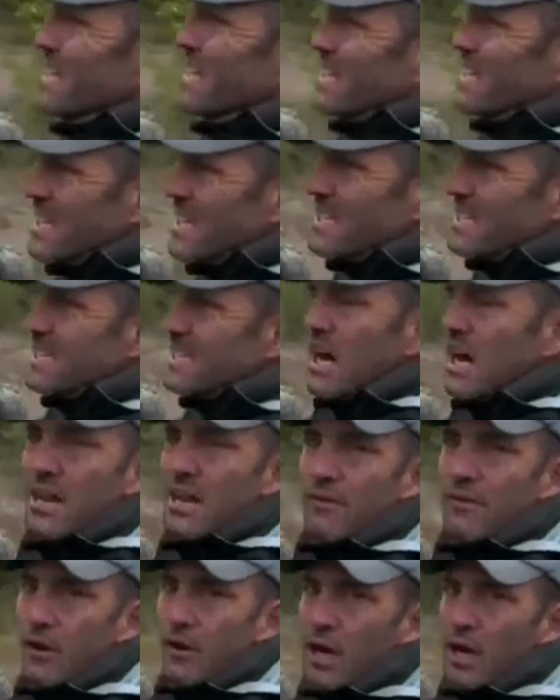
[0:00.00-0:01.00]
this is kind
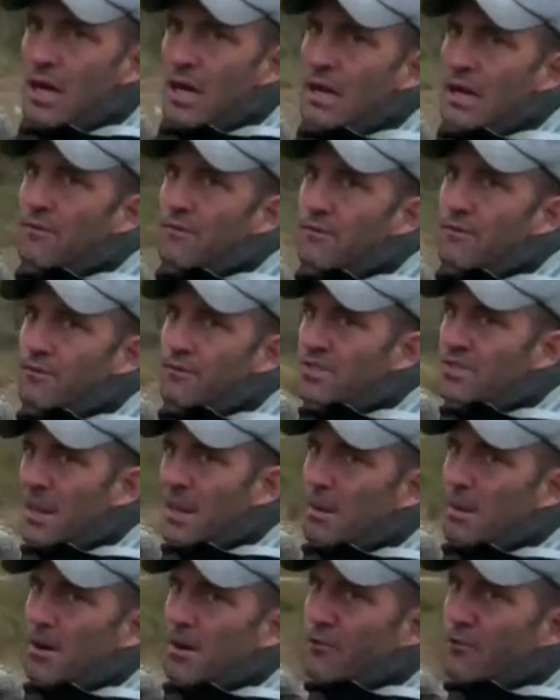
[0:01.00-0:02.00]
of early
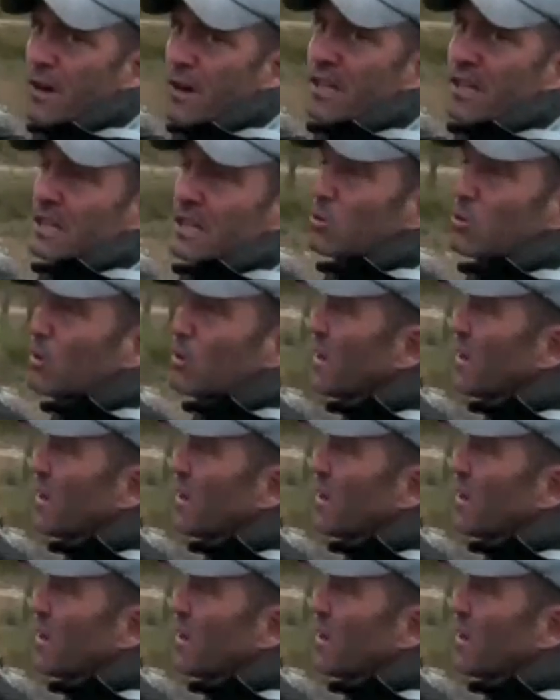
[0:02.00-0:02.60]
summer frontal